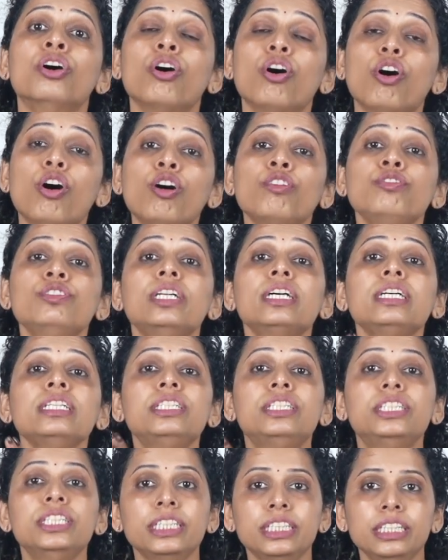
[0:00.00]
of the
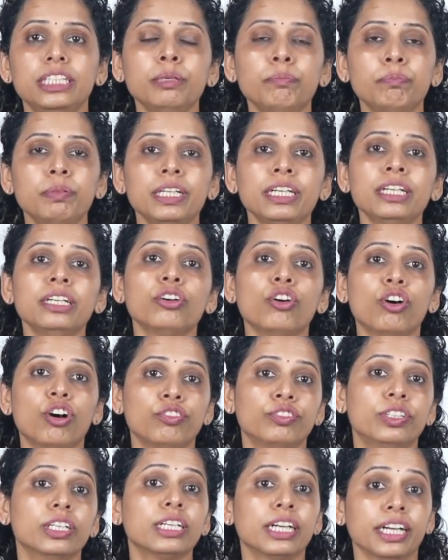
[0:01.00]
GDP
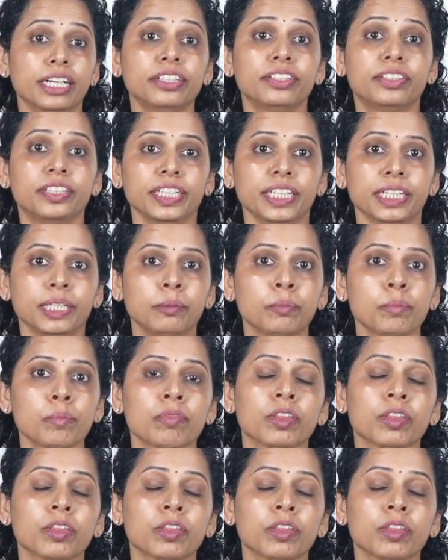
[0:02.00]
of the country.